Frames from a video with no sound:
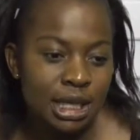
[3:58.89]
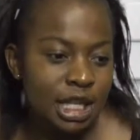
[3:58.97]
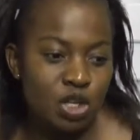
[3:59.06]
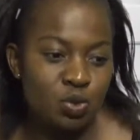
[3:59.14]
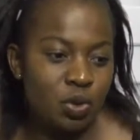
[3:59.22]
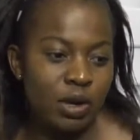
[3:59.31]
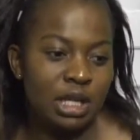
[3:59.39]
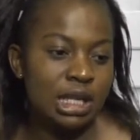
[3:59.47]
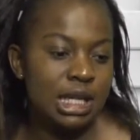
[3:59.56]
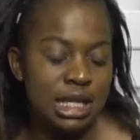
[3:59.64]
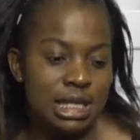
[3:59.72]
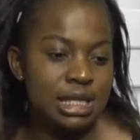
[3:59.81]
Things weren't
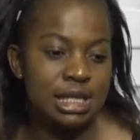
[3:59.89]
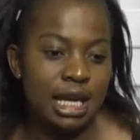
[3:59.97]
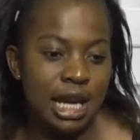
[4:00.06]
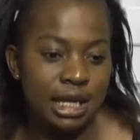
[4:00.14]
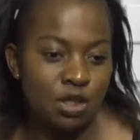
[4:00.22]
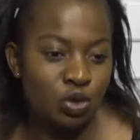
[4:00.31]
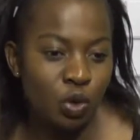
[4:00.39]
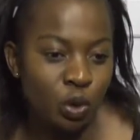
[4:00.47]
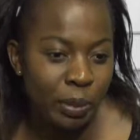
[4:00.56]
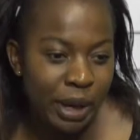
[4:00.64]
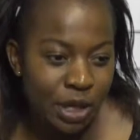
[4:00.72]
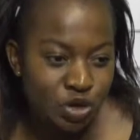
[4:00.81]
easy, and it
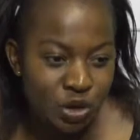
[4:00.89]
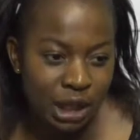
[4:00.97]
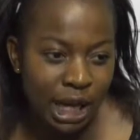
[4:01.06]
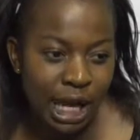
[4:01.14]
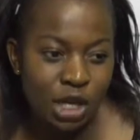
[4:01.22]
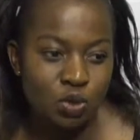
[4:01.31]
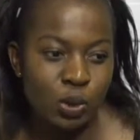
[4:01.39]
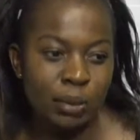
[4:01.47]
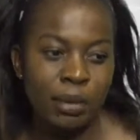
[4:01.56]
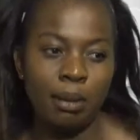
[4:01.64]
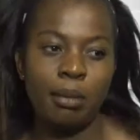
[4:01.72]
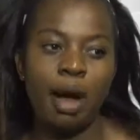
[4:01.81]
better in 2008
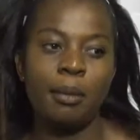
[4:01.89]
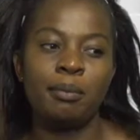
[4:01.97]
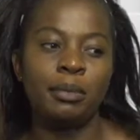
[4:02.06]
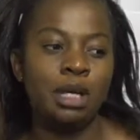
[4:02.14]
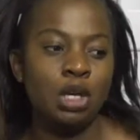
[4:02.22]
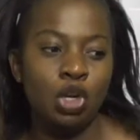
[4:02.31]
when my mom